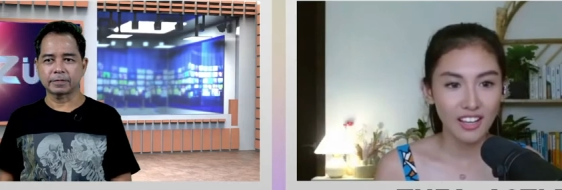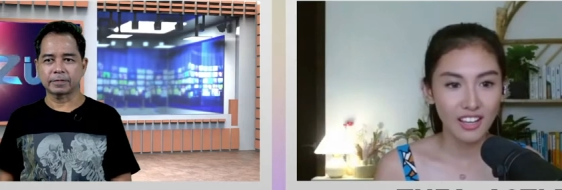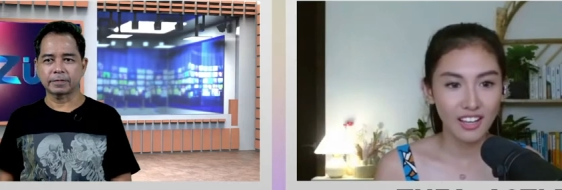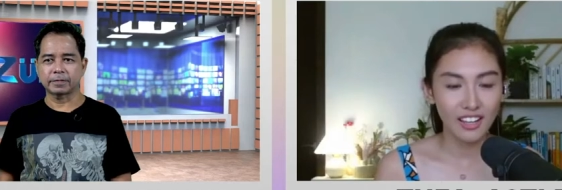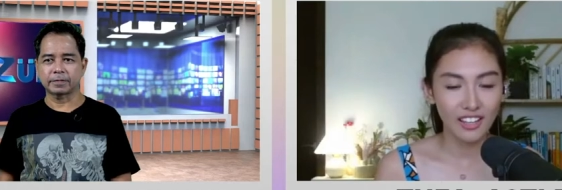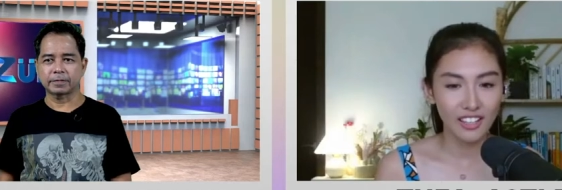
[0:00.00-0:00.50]

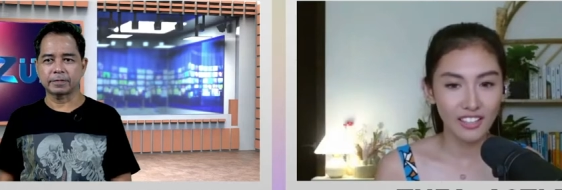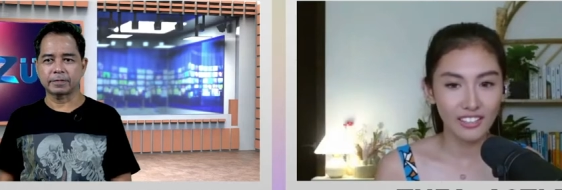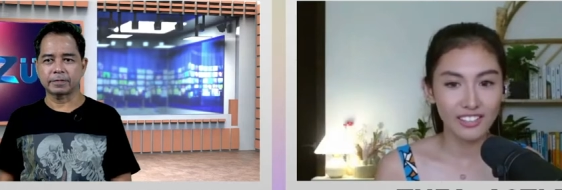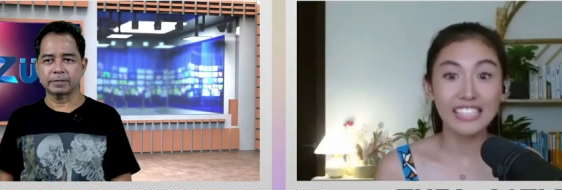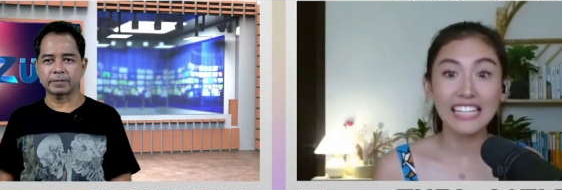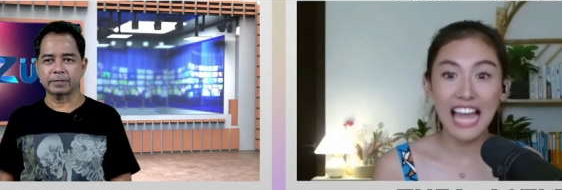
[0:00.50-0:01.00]

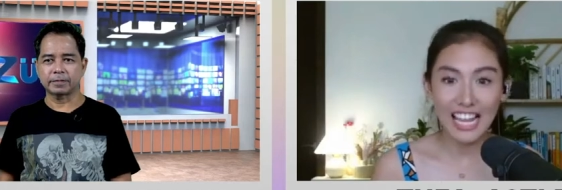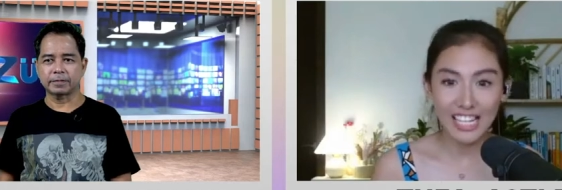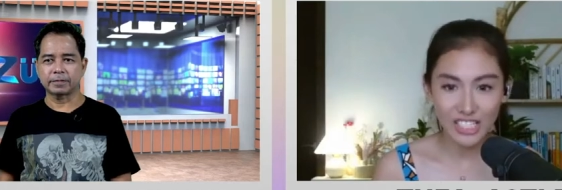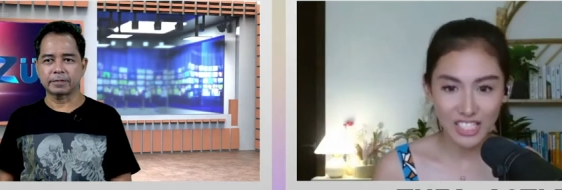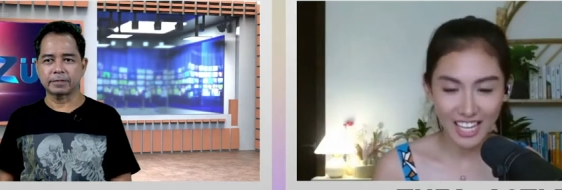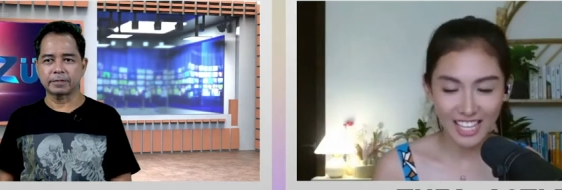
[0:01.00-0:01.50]
Speaker 1: the
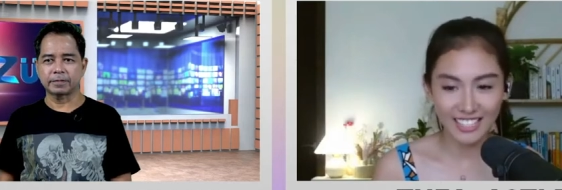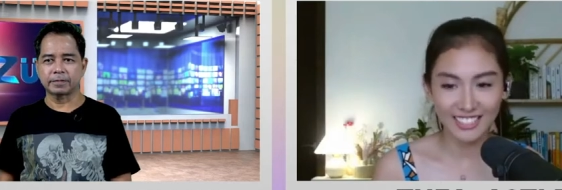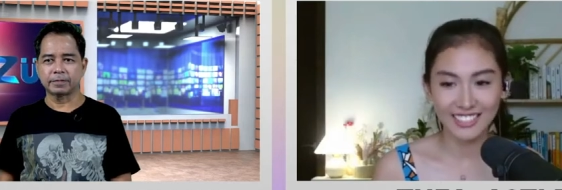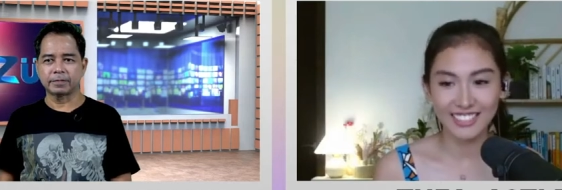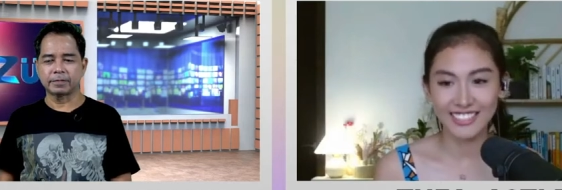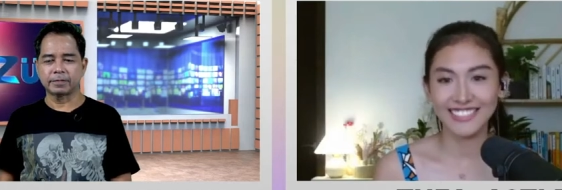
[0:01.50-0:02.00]
clash
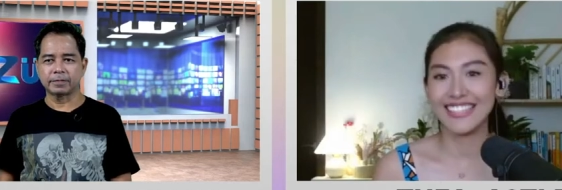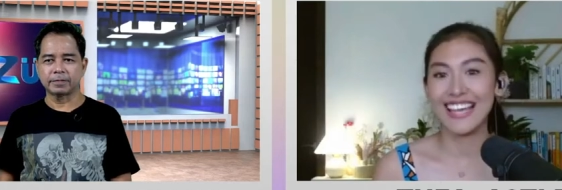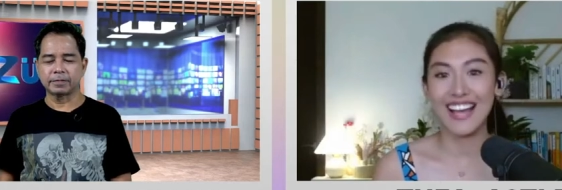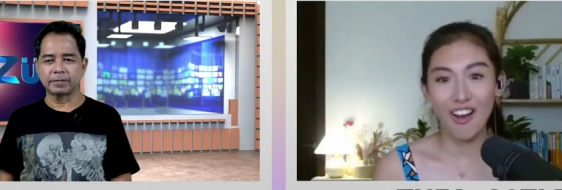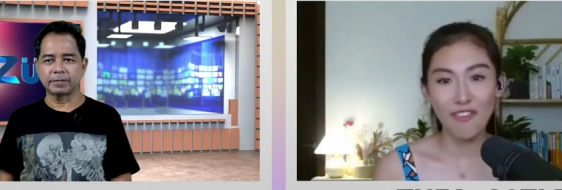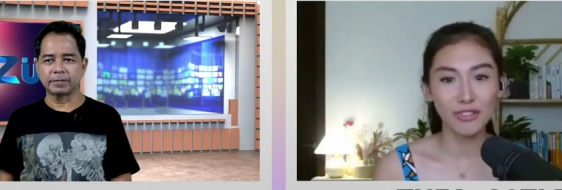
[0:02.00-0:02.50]
and
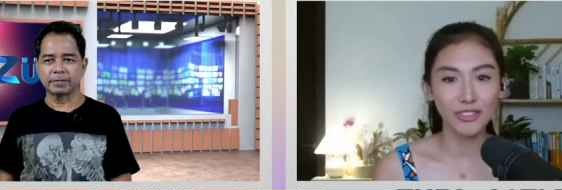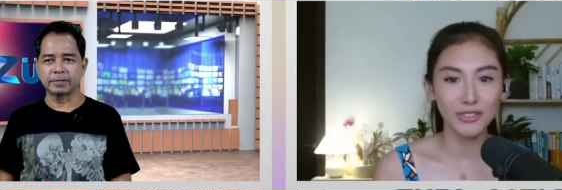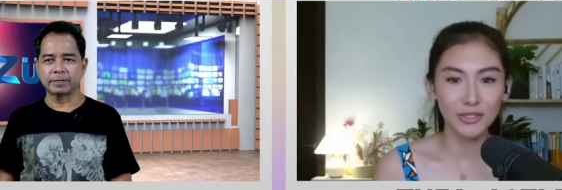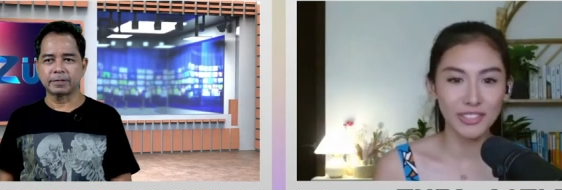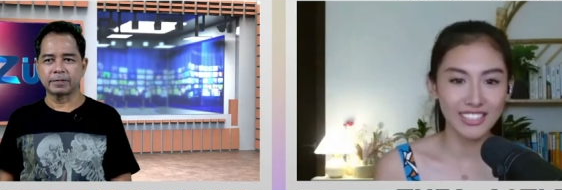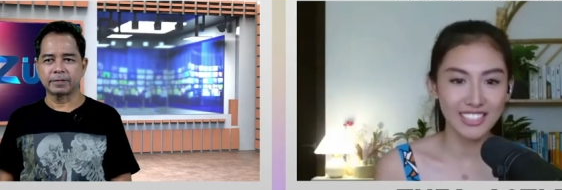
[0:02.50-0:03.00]
yeah,
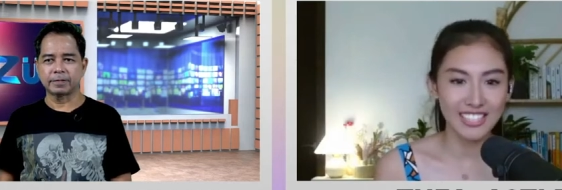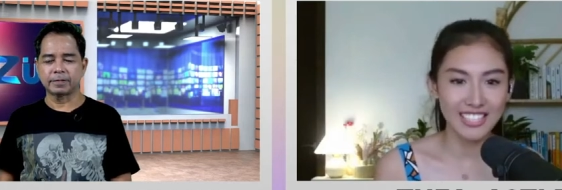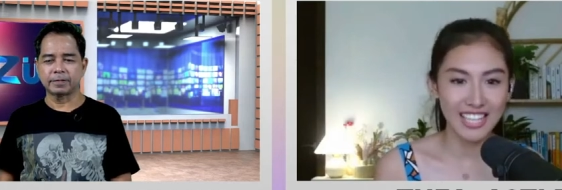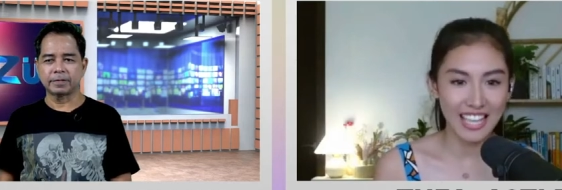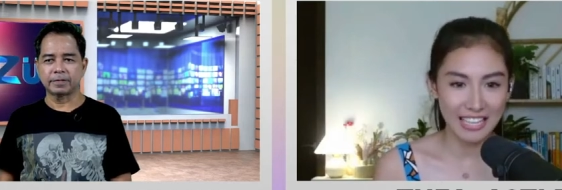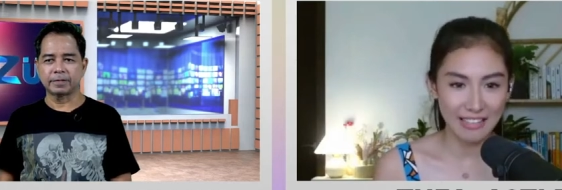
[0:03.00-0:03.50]
opportunities
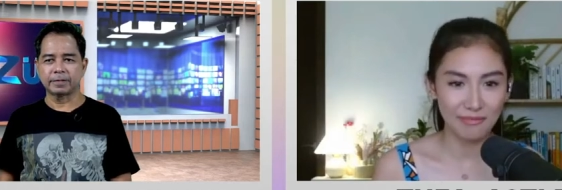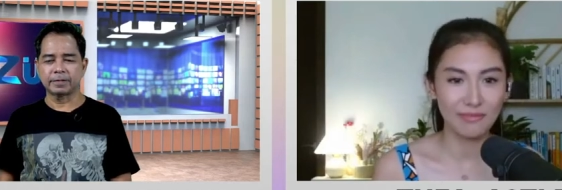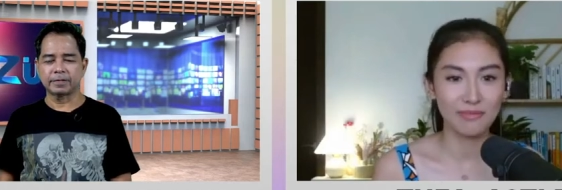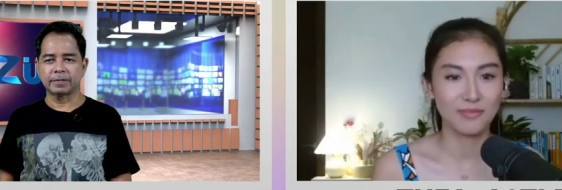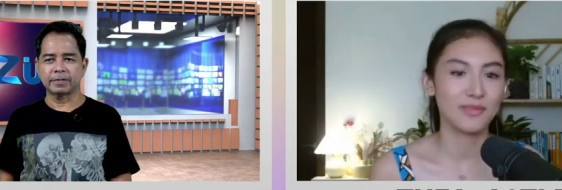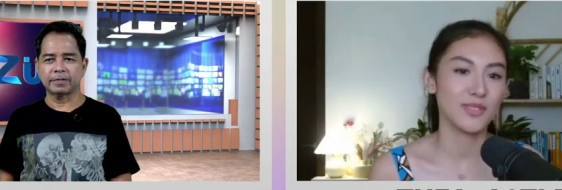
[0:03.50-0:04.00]
came.
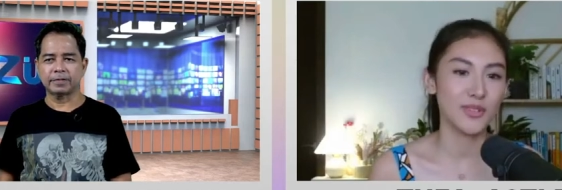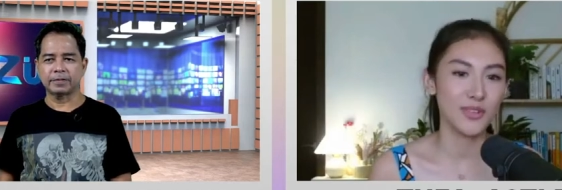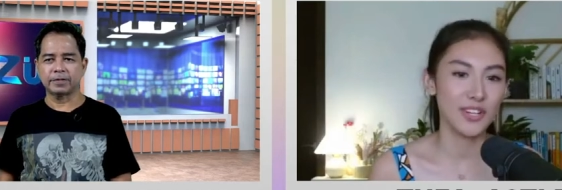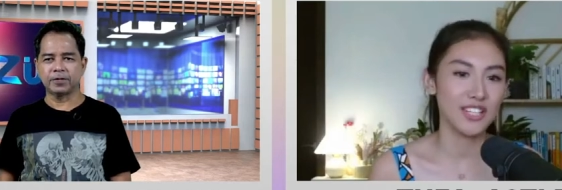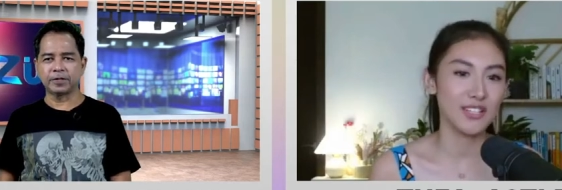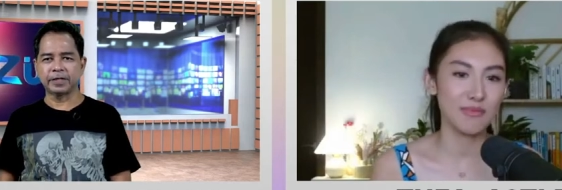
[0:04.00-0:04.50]
Oo
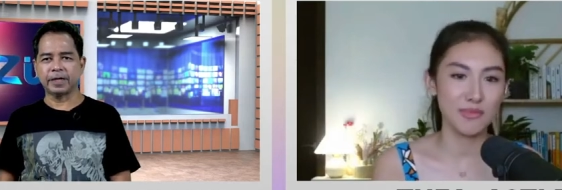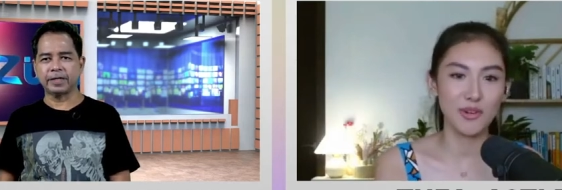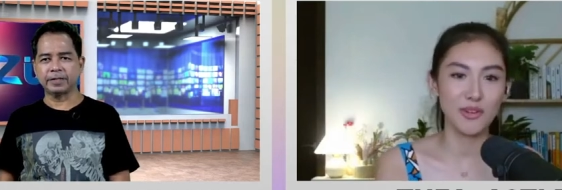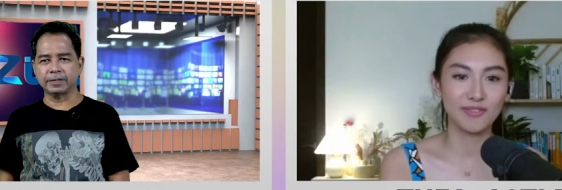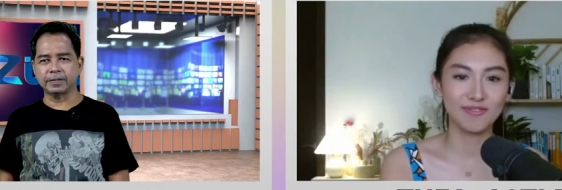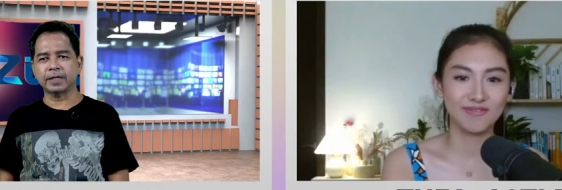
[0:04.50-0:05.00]
nga.
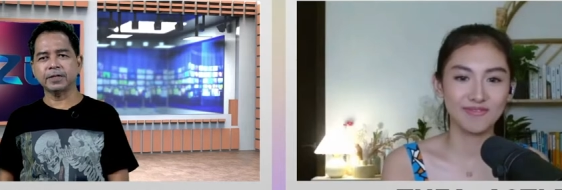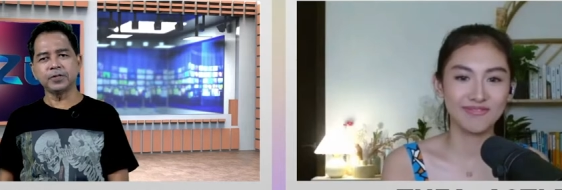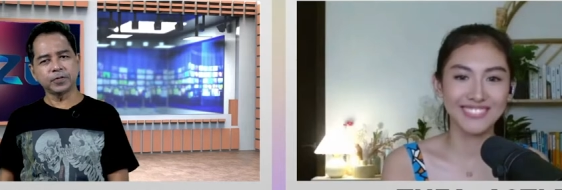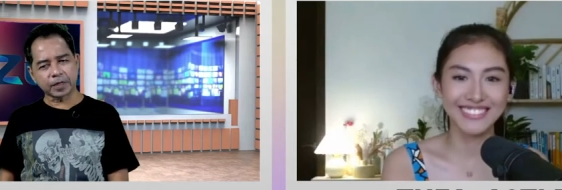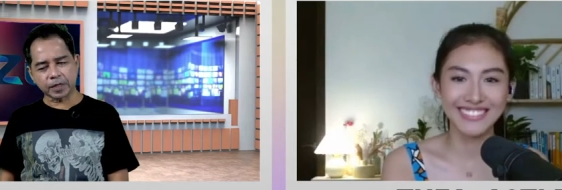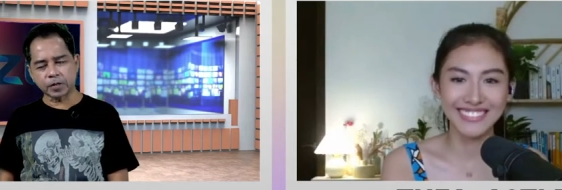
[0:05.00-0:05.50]
Can you recall